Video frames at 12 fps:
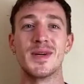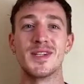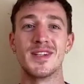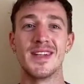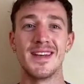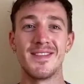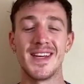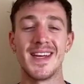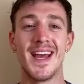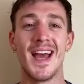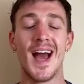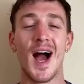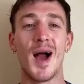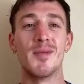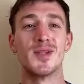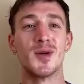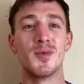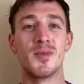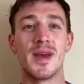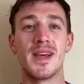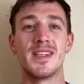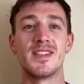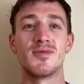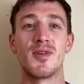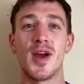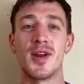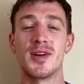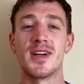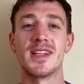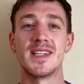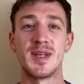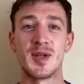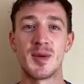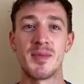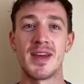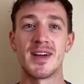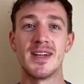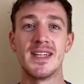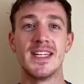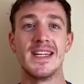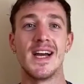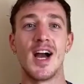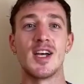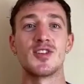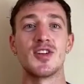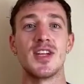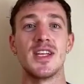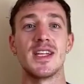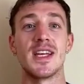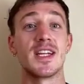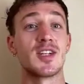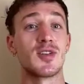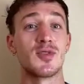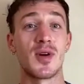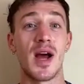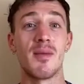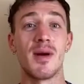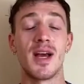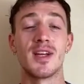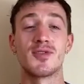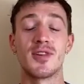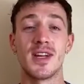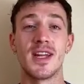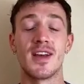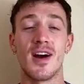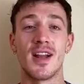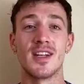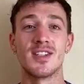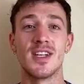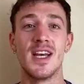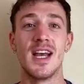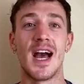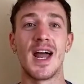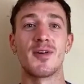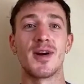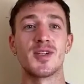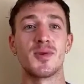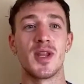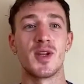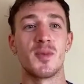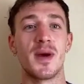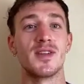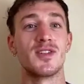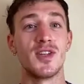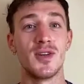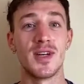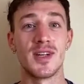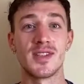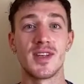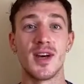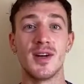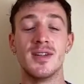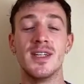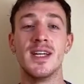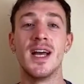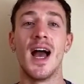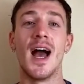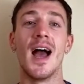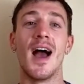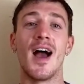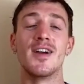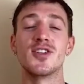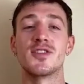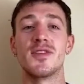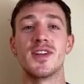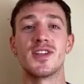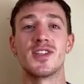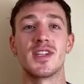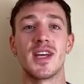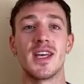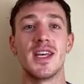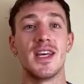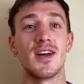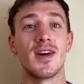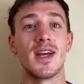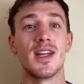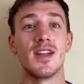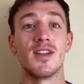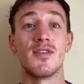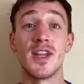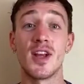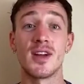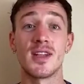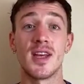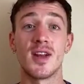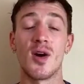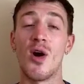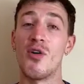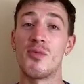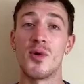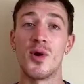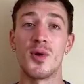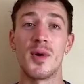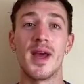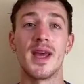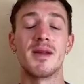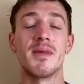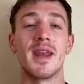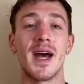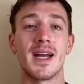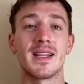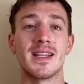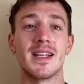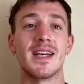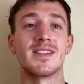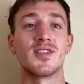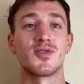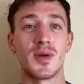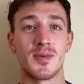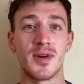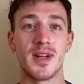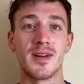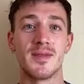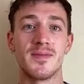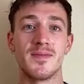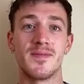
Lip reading: Will Dunleavy. I'm a Dublin-based writer and theatre maker. I studied English and drama at Trinity College, and I graduated about 2 years ago. I just finished a year in the Vineyard Theatre off Broadway in Manhattan as a scriptwriter.